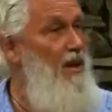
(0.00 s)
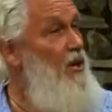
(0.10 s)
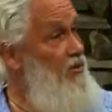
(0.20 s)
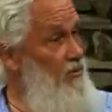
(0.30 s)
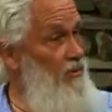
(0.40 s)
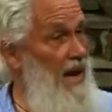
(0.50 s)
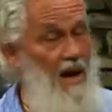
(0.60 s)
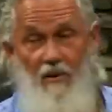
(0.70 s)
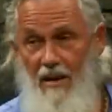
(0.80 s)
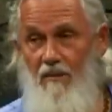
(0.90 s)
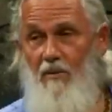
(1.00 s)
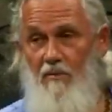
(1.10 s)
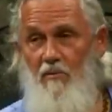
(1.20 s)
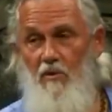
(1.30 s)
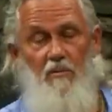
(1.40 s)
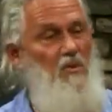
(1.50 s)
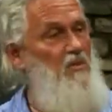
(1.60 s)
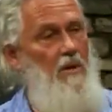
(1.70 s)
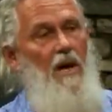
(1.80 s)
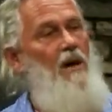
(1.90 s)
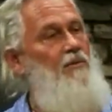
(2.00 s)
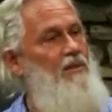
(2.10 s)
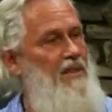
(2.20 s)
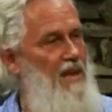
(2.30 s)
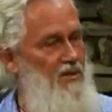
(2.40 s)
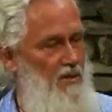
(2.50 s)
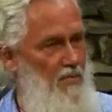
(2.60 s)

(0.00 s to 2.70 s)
So now every full moon 100,000